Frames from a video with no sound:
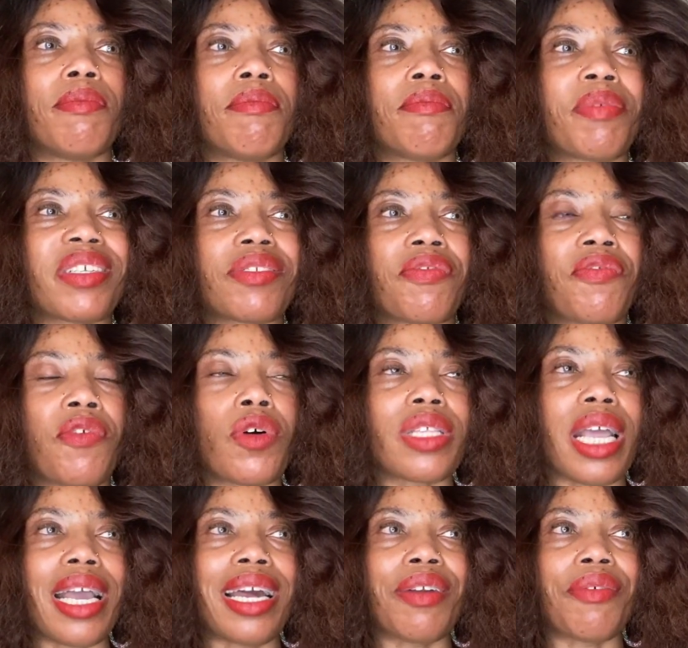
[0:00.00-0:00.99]
but for
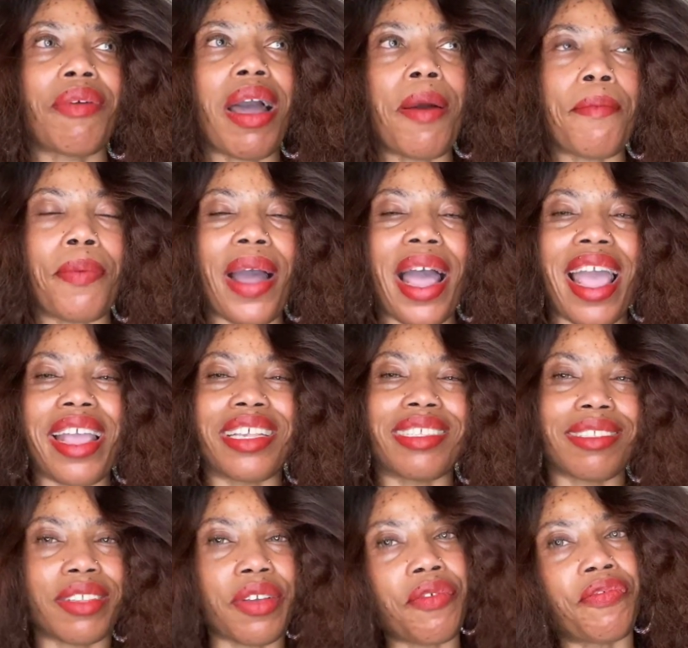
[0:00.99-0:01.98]
the cramp, I
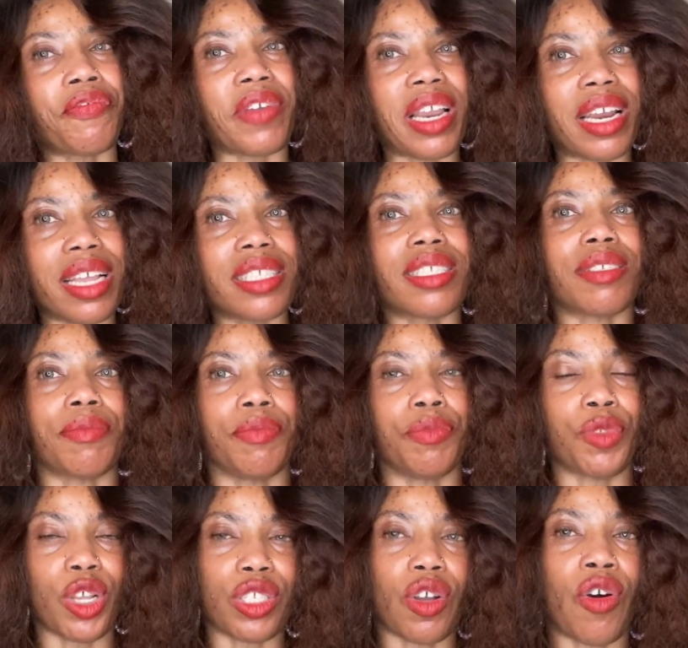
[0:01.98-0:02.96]
still feel it,
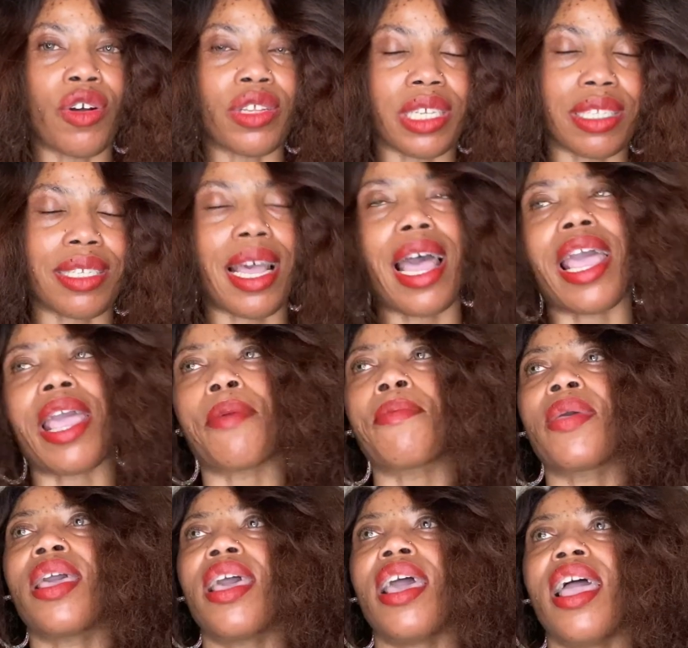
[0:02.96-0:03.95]
not all the
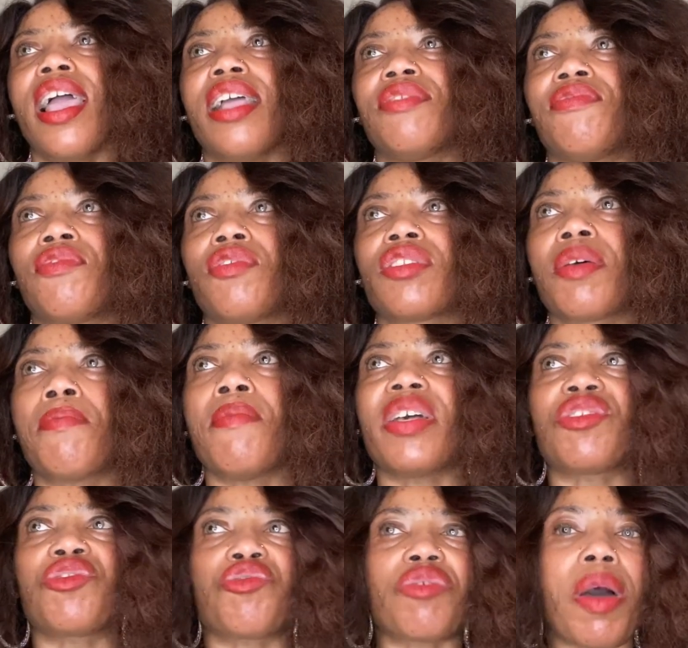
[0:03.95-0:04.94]
time. And for the
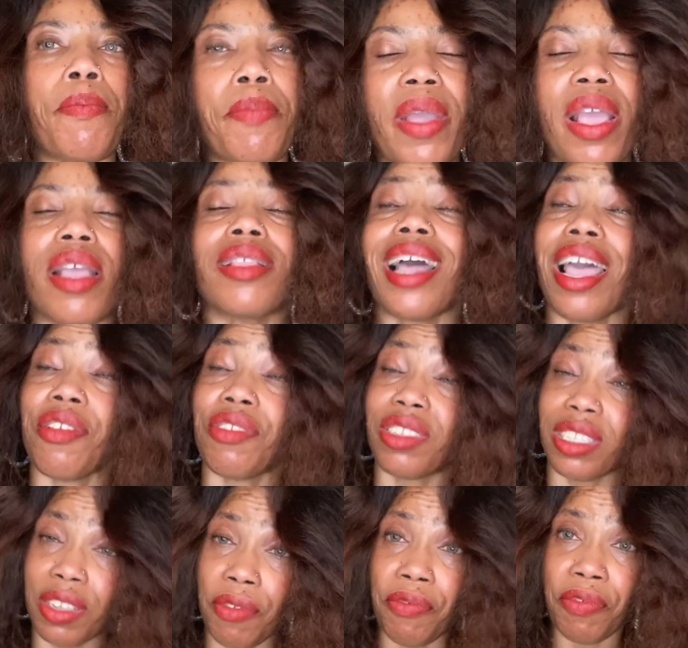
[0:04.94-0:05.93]
menstrual pain, I
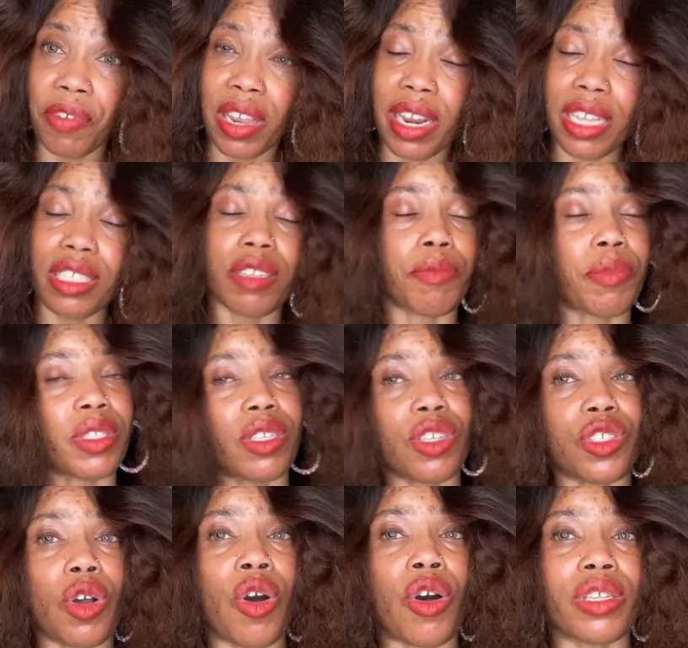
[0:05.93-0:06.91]
still feel it, but
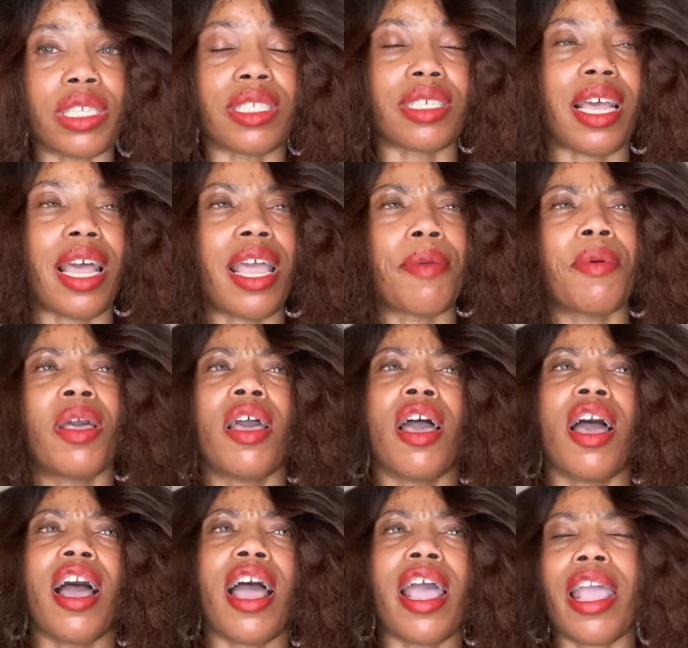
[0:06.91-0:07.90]
not all the time.
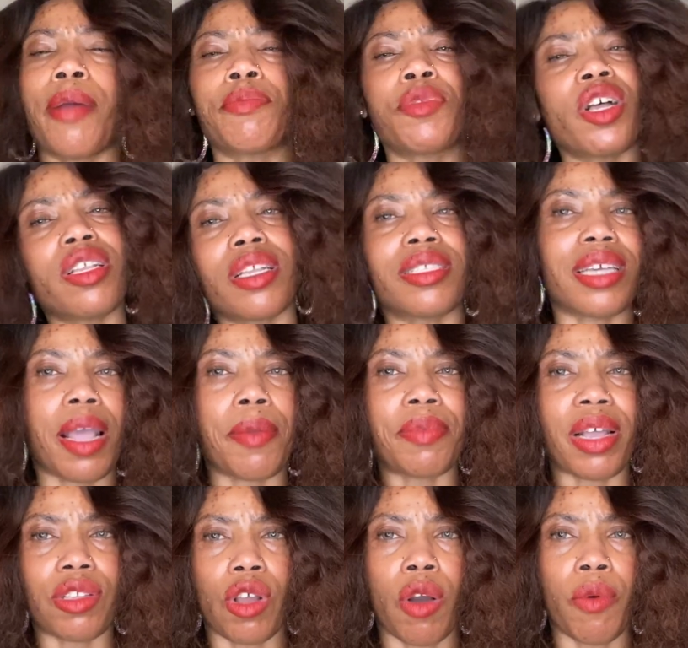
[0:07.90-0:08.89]
I am not the type
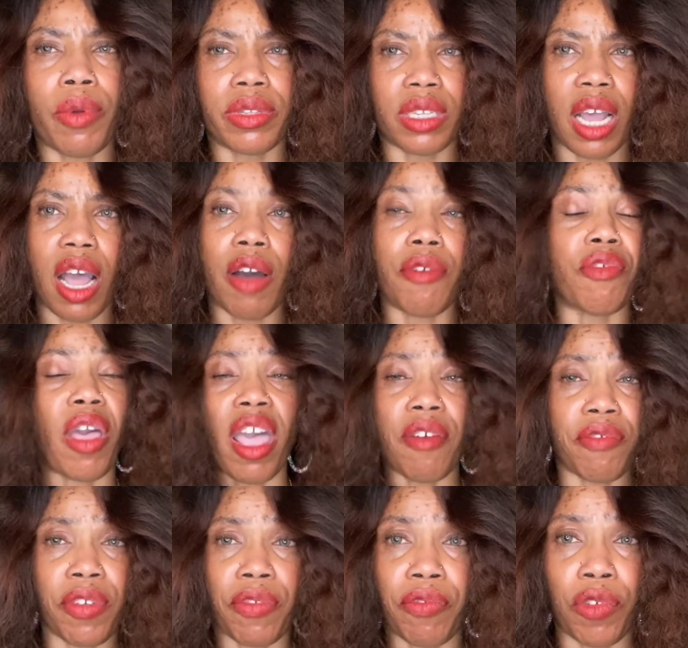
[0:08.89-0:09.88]
that always have
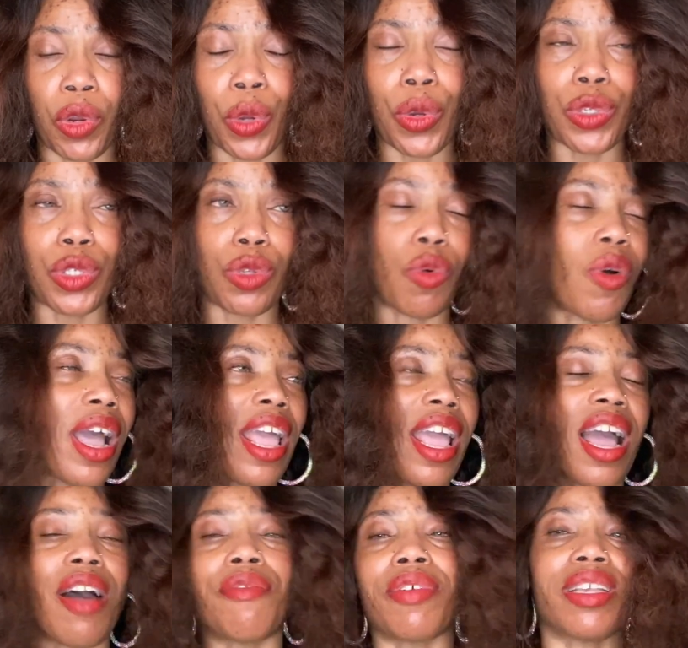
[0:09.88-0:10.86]
heavy flow, so I
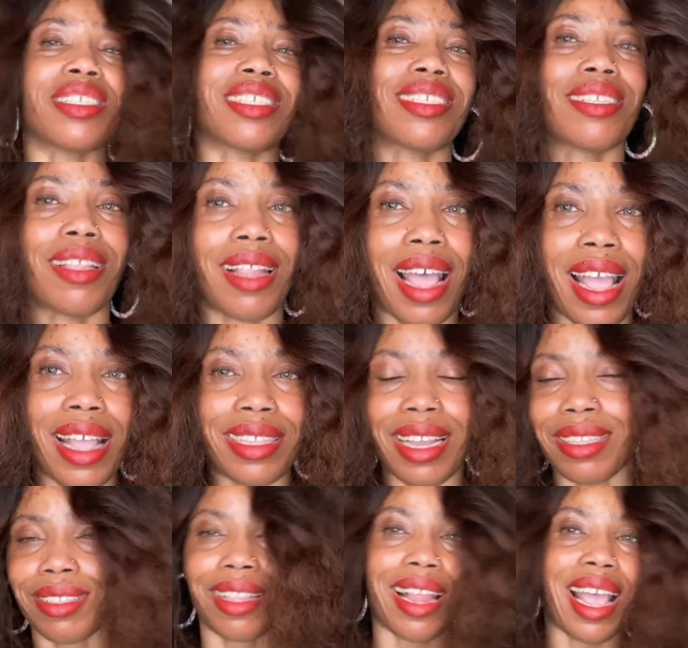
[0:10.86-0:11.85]
have a slight
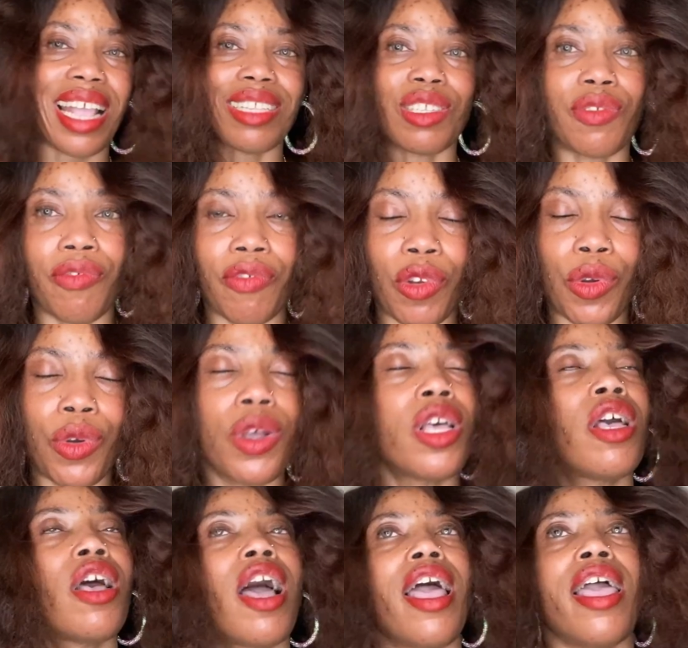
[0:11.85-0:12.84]
and light flow.
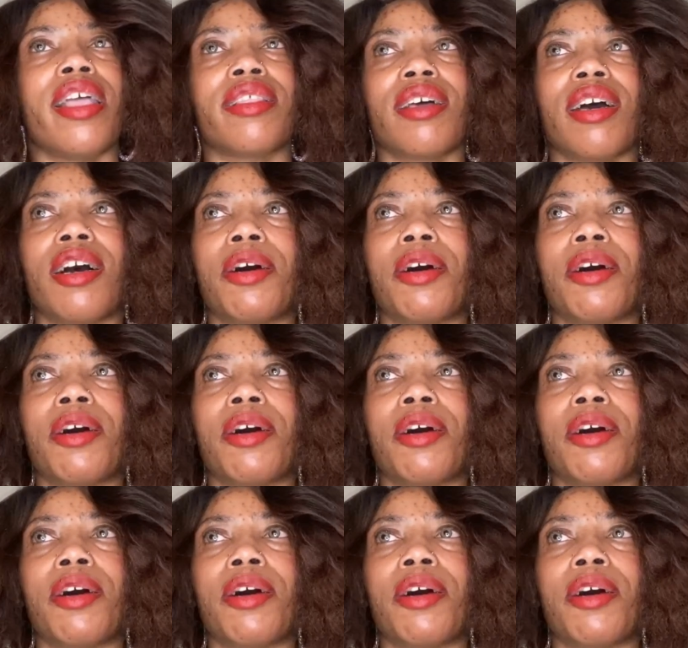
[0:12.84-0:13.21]
And